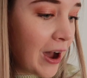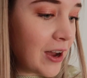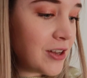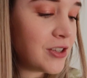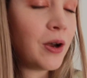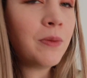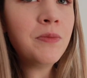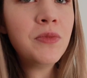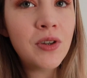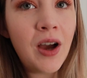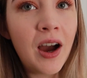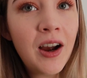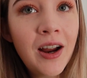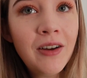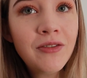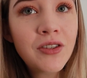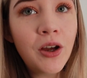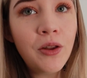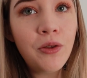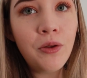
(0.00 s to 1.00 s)
So I'm gonna
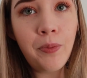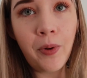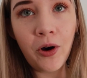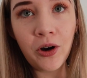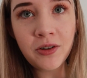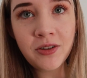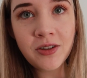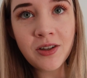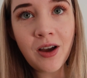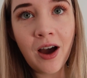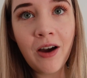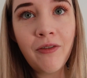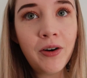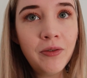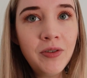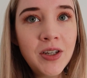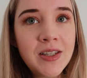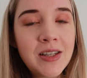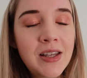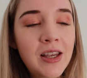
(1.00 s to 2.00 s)
have to go through the box. I've
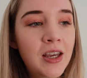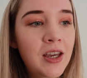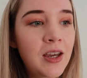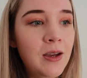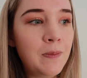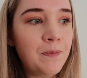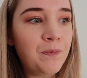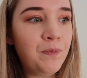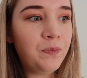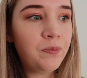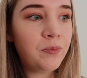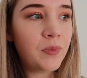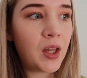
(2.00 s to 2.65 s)
obviously, when